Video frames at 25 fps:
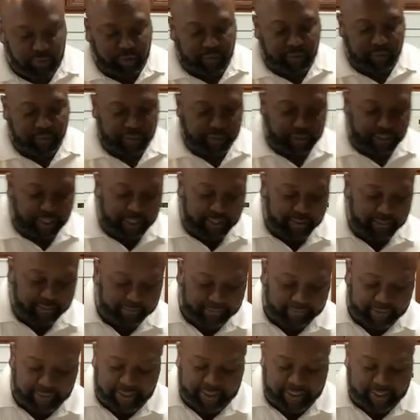on top.
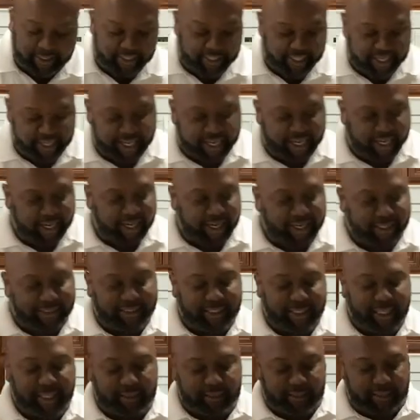And I
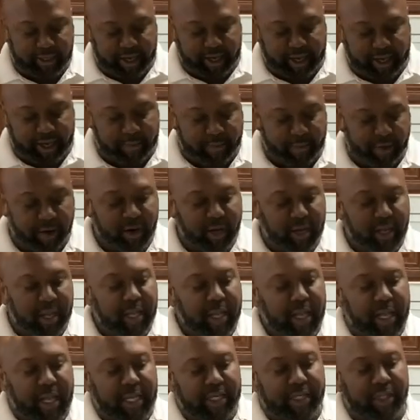take the hammer.
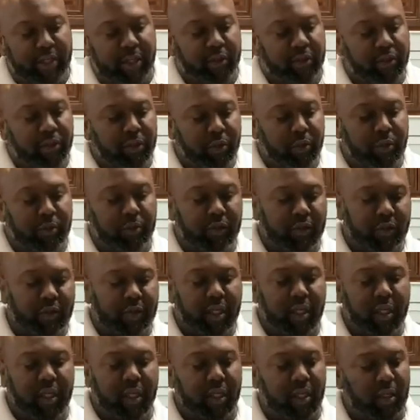I don't use
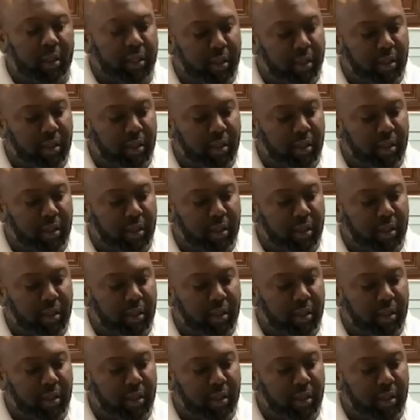the